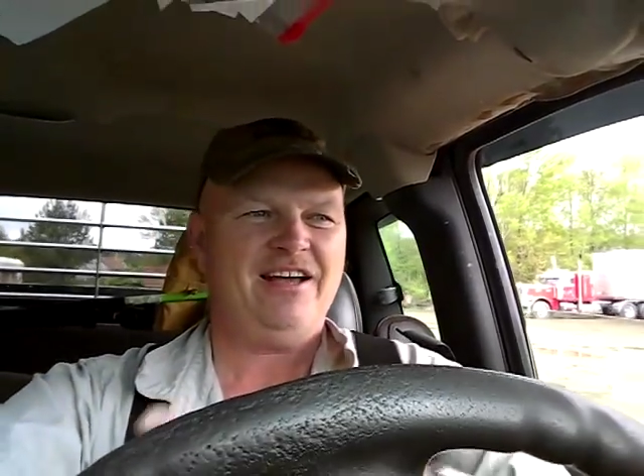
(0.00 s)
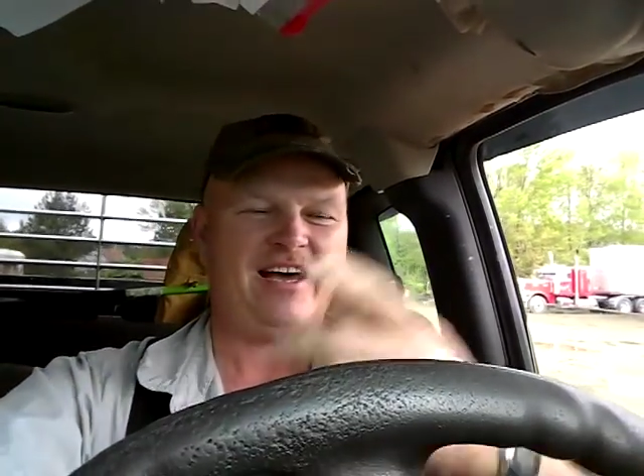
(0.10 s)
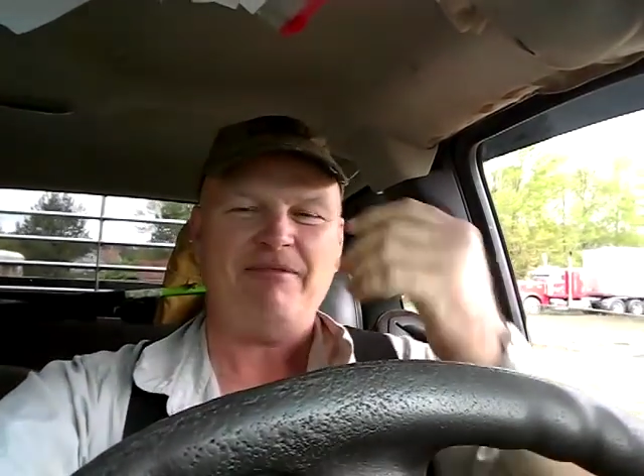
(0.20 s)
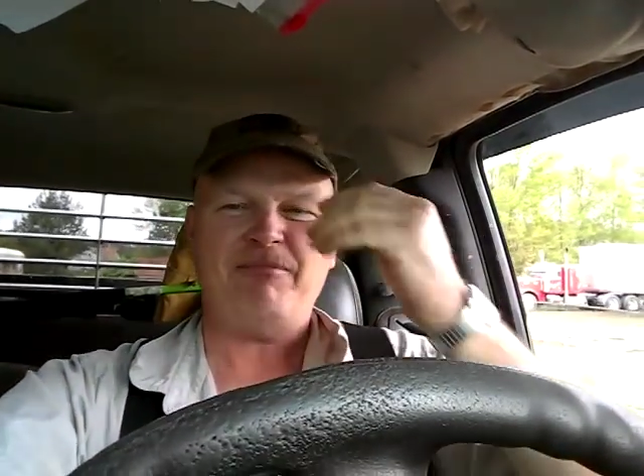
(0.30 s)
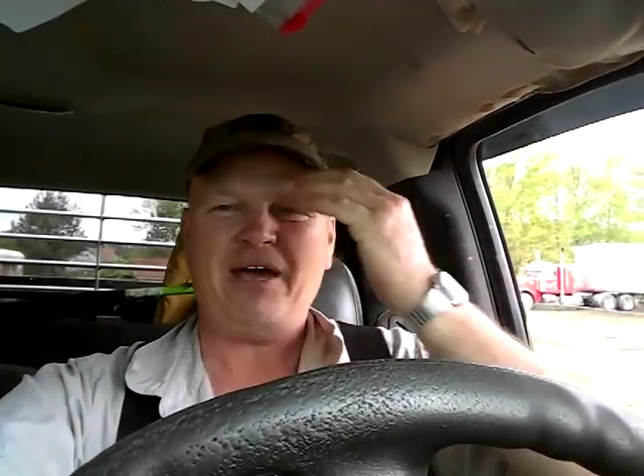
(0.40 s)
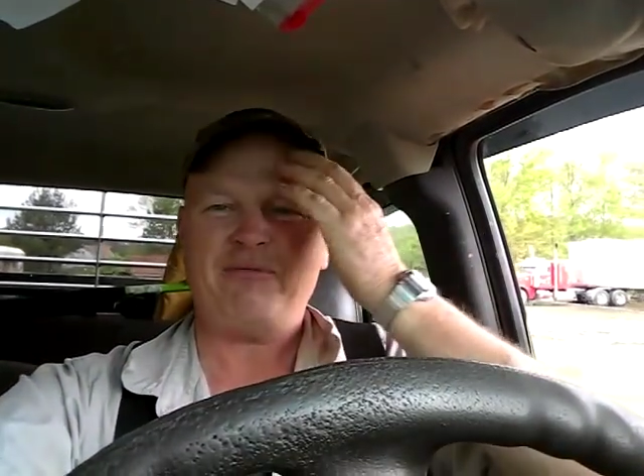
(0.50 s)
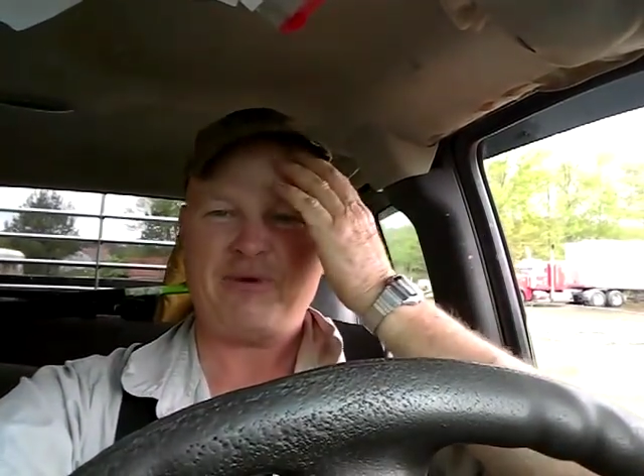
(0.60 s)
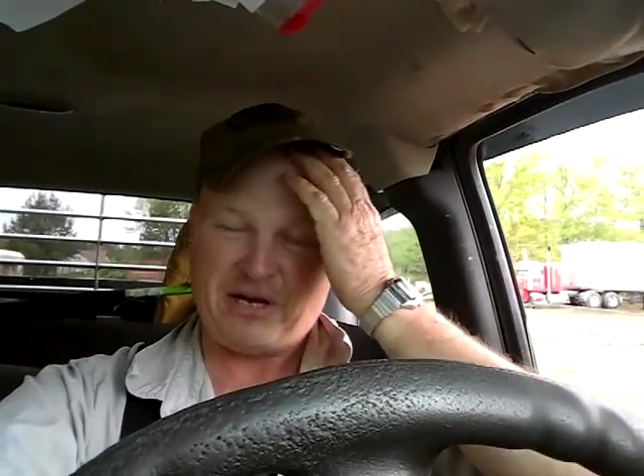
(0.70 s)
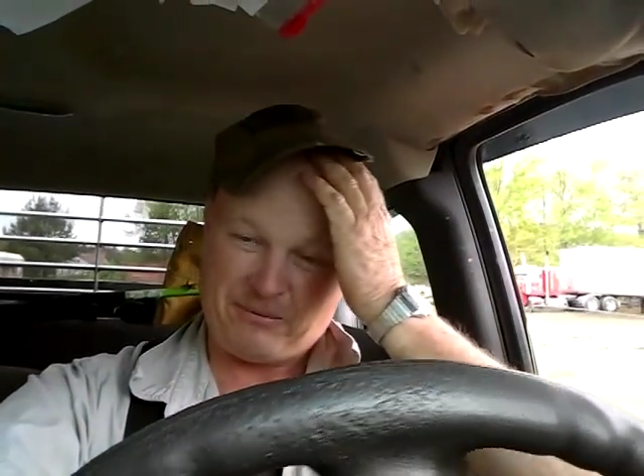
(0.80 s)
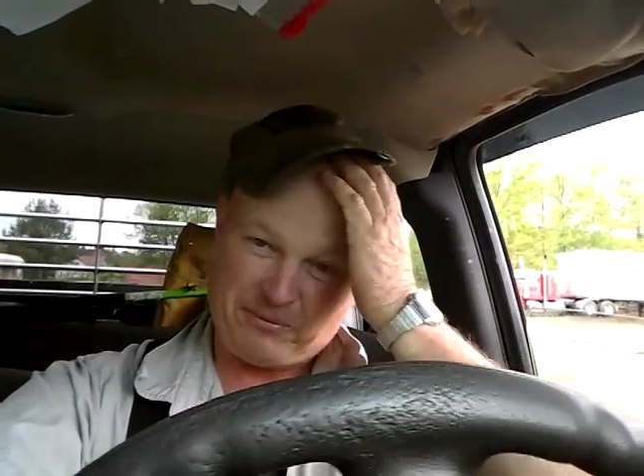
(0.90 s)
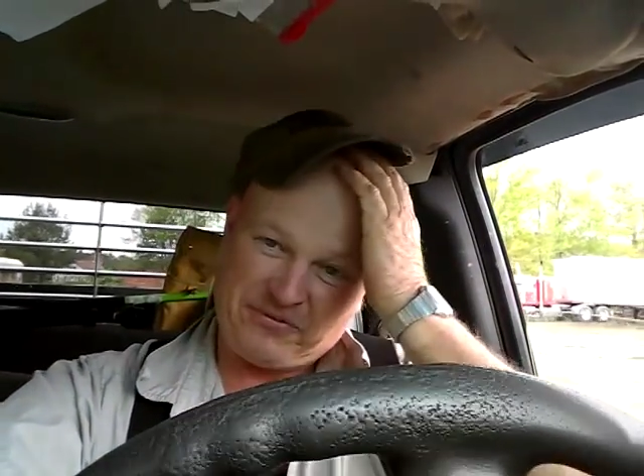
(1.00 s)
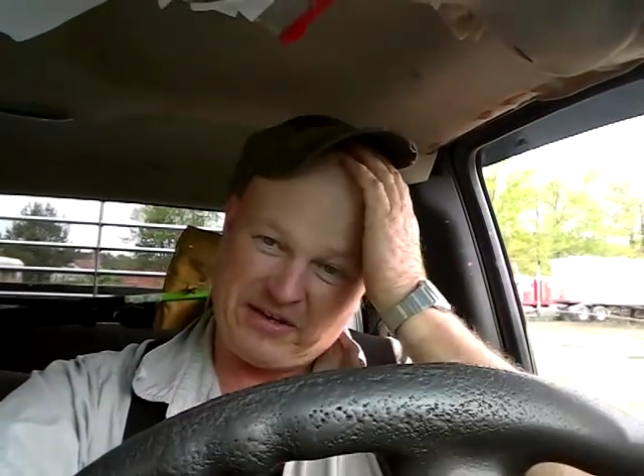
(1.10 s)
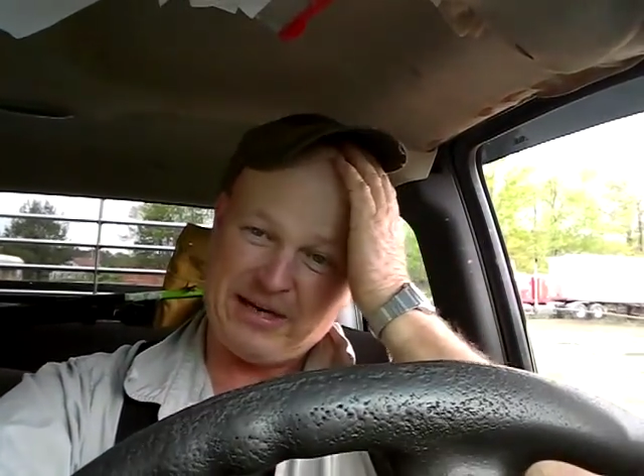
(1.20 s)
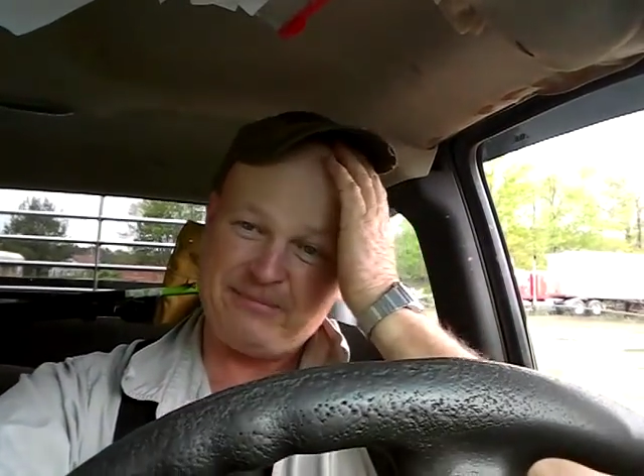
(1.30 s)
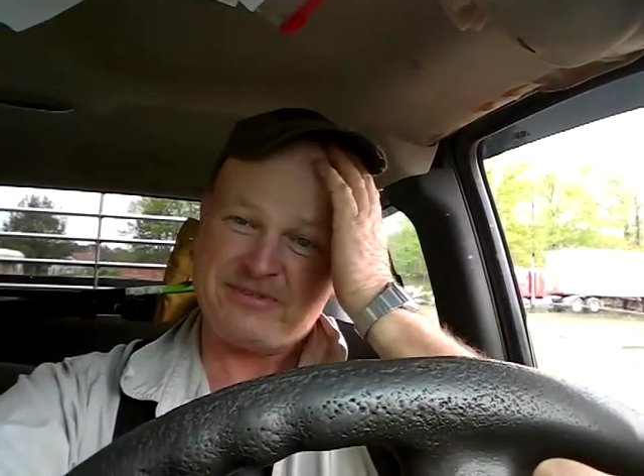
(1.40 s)
I've met him a couple
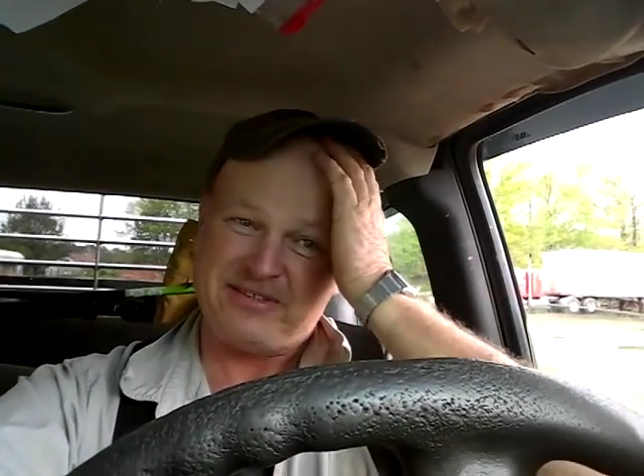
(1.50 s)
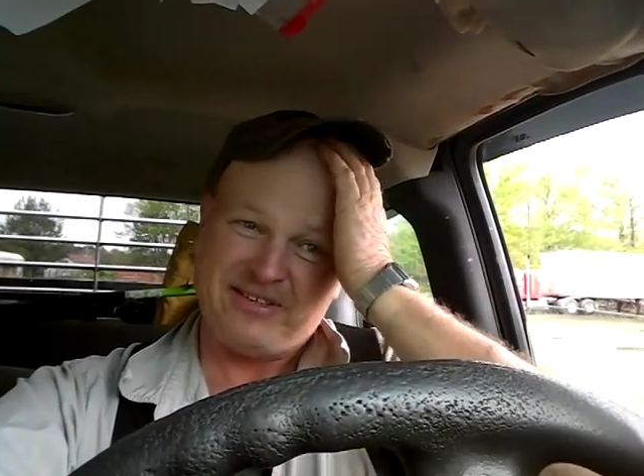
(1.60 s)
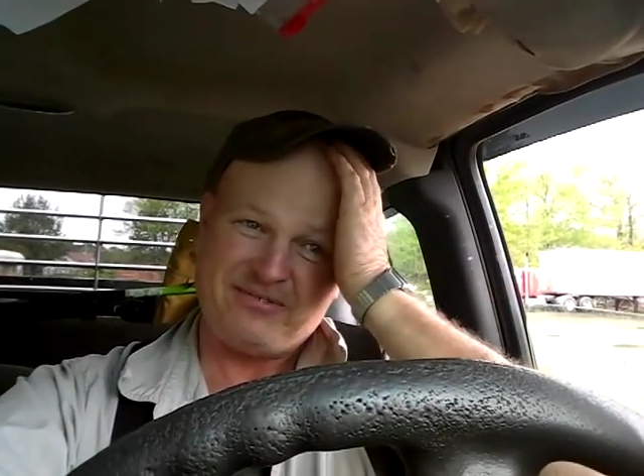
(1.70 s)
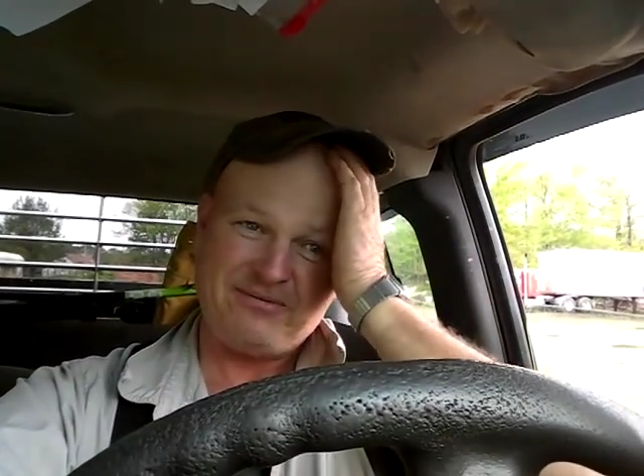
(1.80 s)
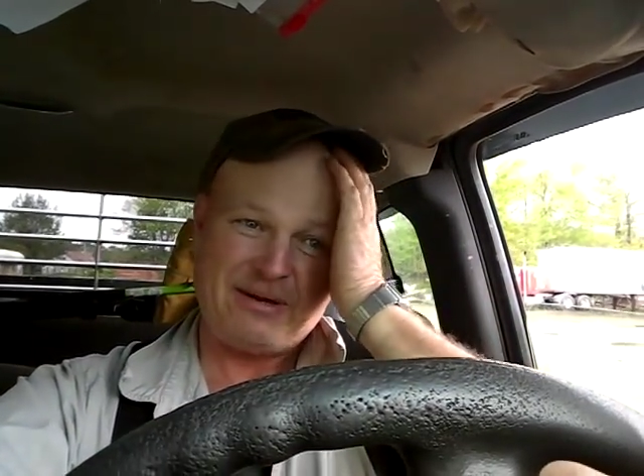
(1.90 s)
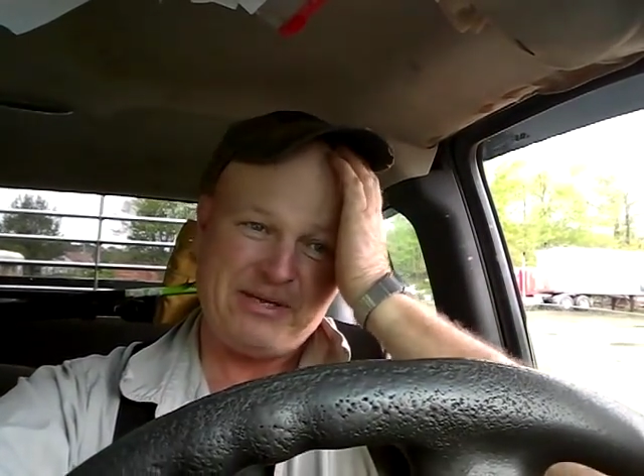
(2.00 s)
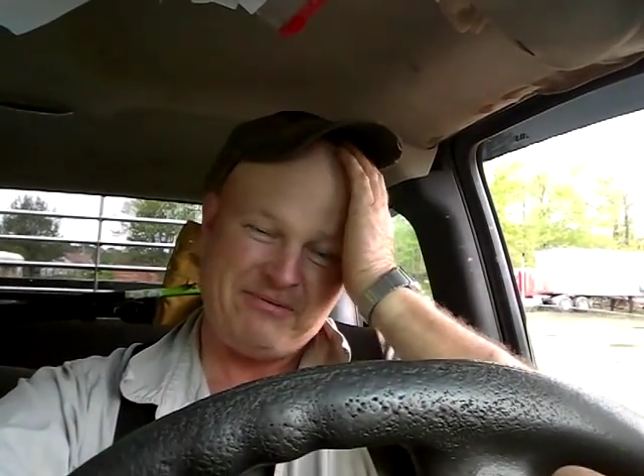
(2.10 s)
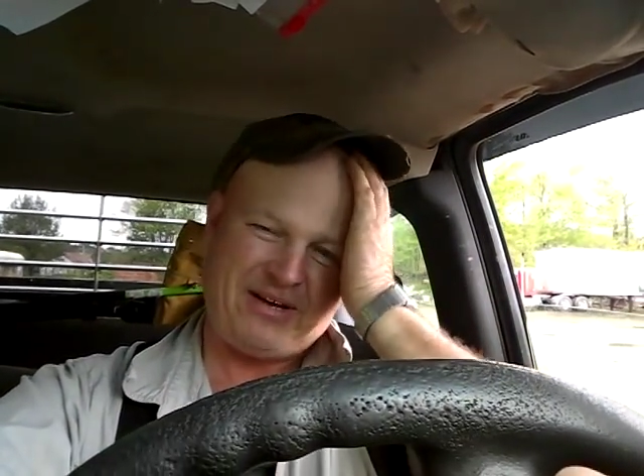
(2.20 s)
times. I mean,